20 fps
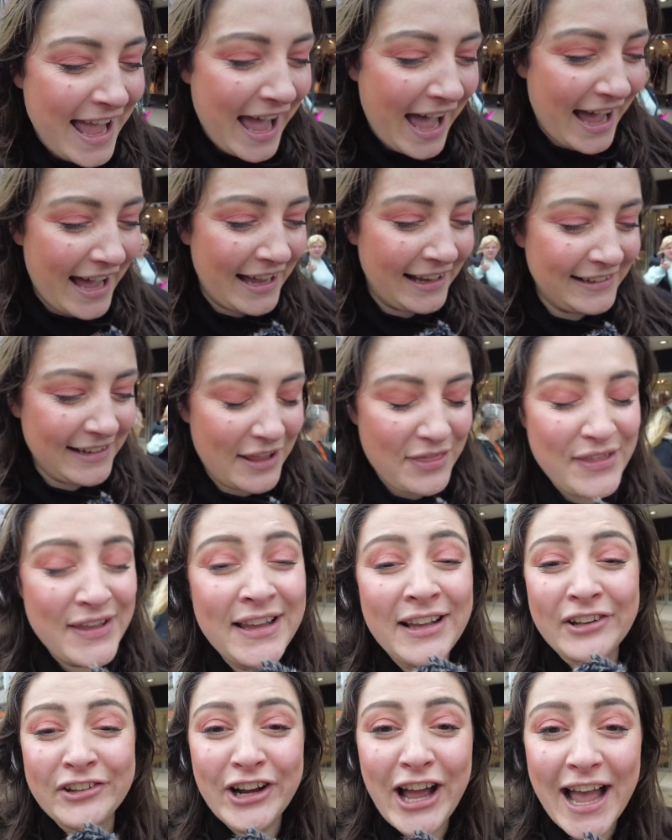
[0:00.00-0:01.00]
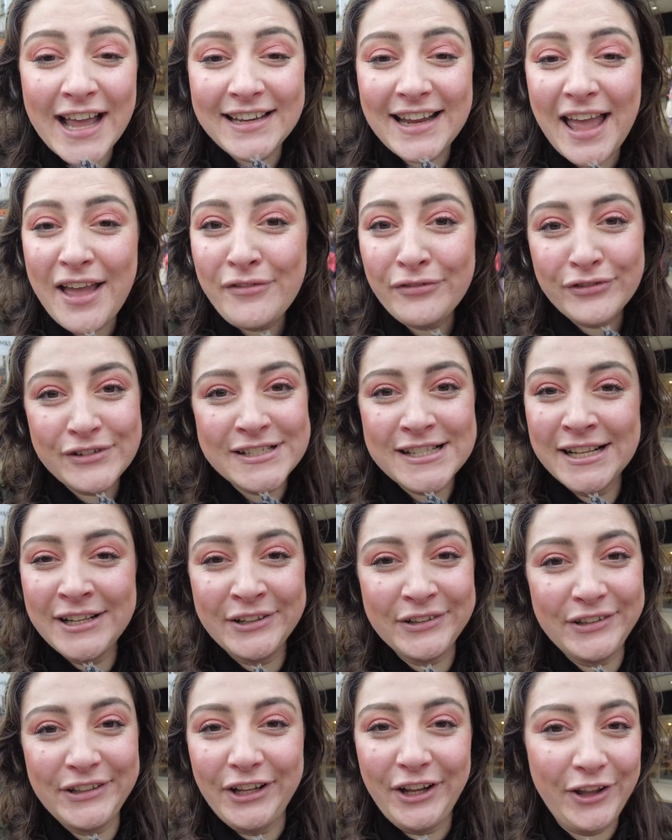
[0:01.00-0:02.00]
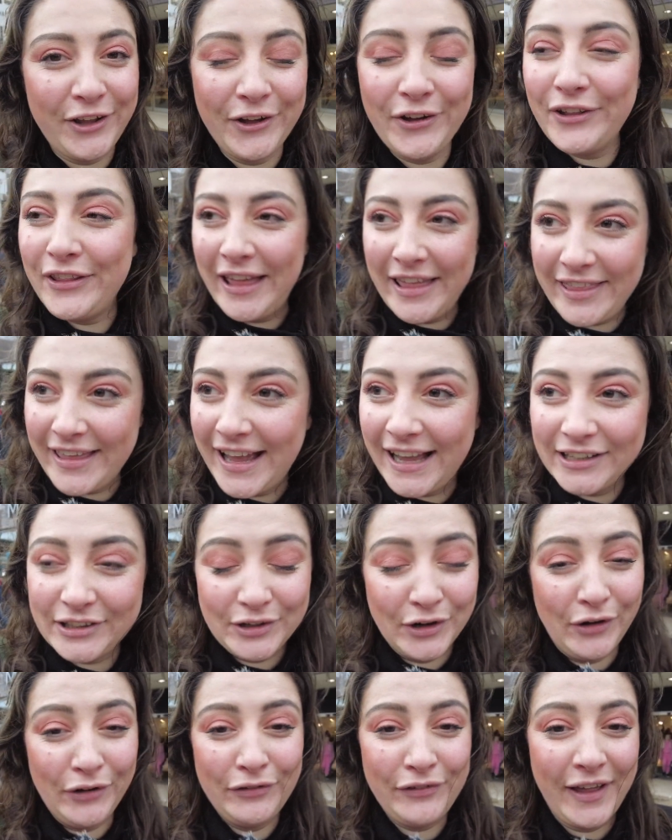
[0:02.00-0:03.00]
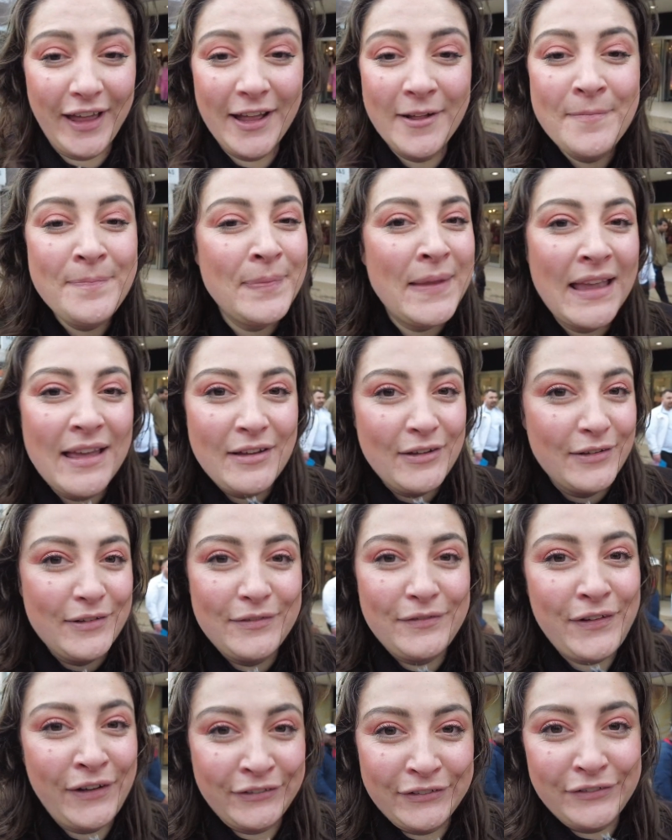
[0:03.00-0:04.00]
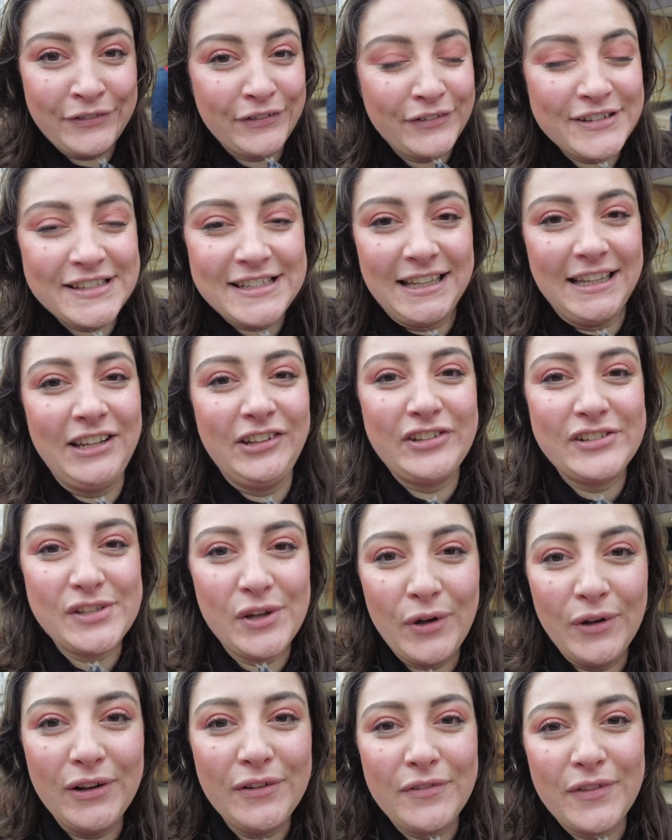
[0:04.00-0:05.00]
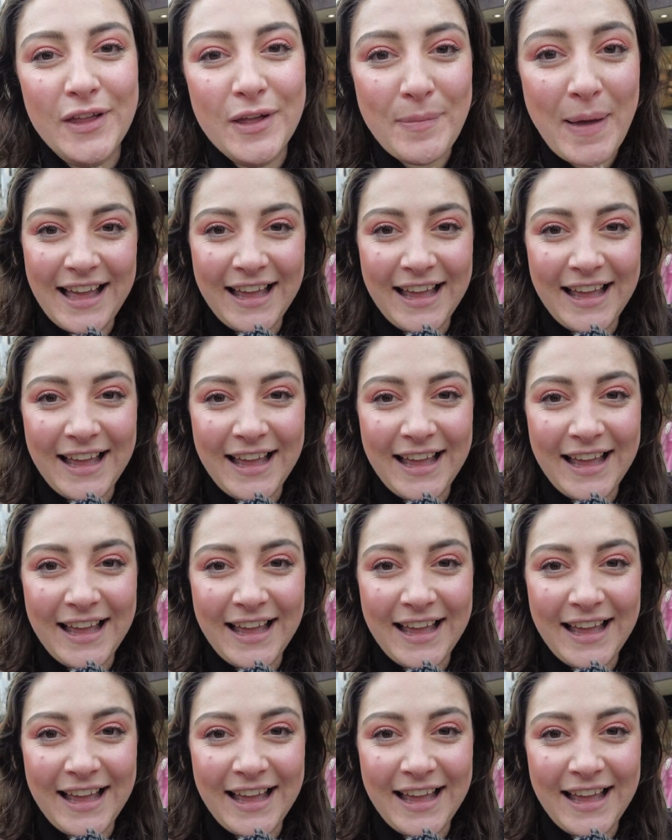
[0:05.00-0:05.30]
And I think I tried every single liqueur that they had on offer. Very, very delicious, all of them.